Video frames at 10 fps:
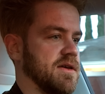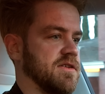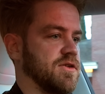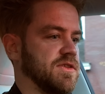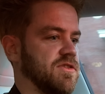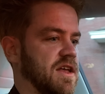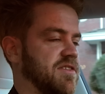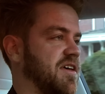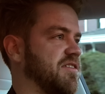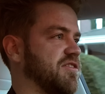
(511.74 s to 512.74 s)
So it
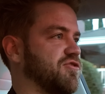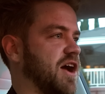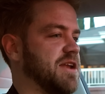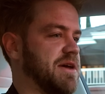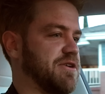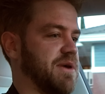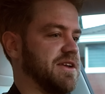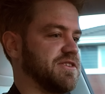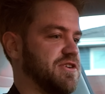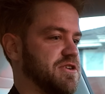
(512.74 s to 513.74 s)
says it's trying to make a right
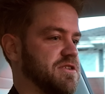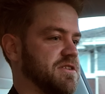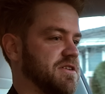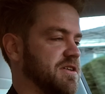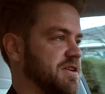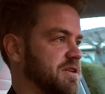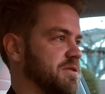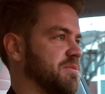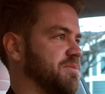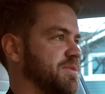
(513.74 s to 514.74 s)
turn,
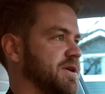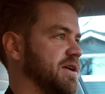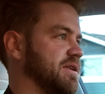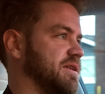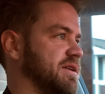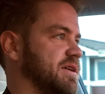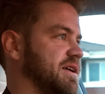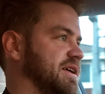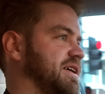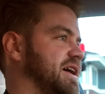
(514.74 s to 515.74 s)
but
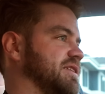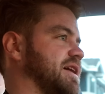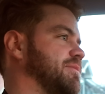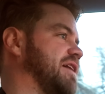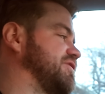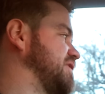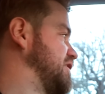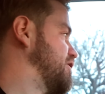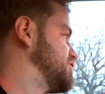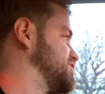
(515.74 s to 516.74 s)
it can't. I'm going to have to
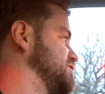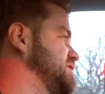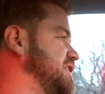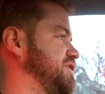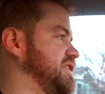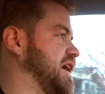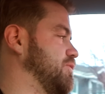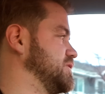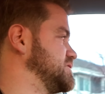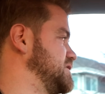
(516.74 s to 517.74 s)
take over just for safety. That
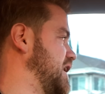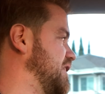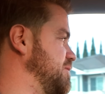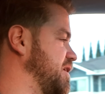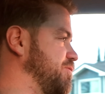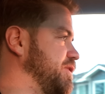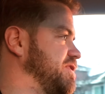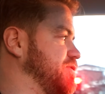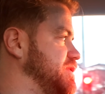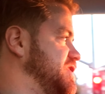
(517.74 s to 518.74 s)
was not the best
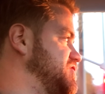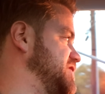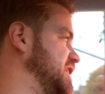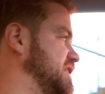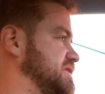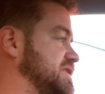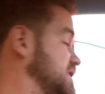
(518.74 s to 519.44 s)
place to initiate it.